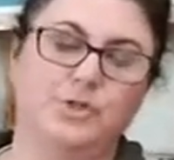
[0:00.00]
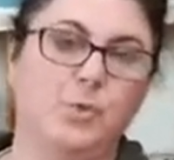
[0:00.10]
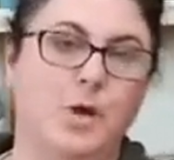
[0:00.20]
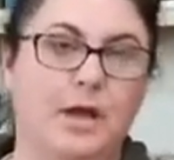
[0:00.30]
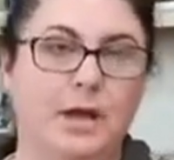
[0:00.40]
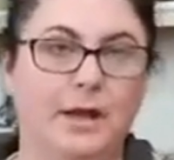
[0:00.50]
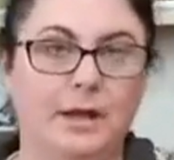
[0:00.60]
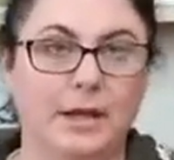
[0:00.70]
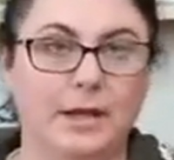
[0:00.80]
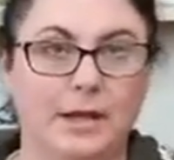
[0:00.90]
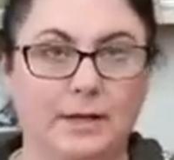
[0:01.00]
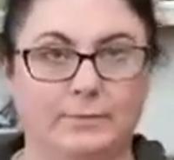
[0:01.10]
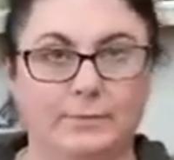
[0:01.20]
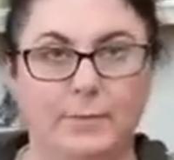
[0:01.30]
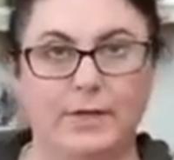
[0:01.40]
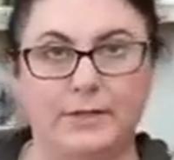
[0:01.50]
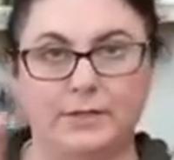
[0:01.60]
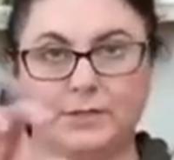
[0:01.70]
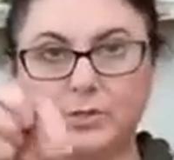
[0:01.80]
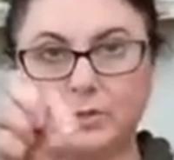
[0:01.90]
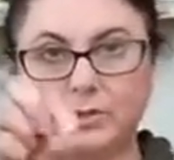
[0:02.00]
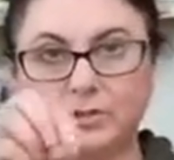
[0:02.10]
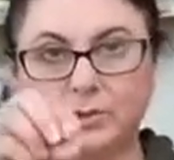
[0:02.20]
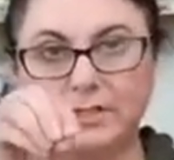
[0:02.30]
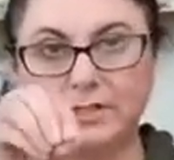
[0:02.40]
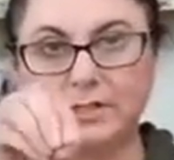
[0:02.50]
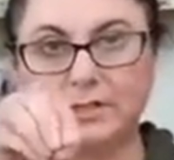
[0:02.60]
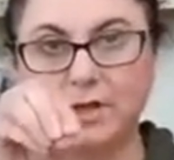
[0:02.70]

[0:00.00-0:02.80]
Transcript: twine and kind of make it into it so it's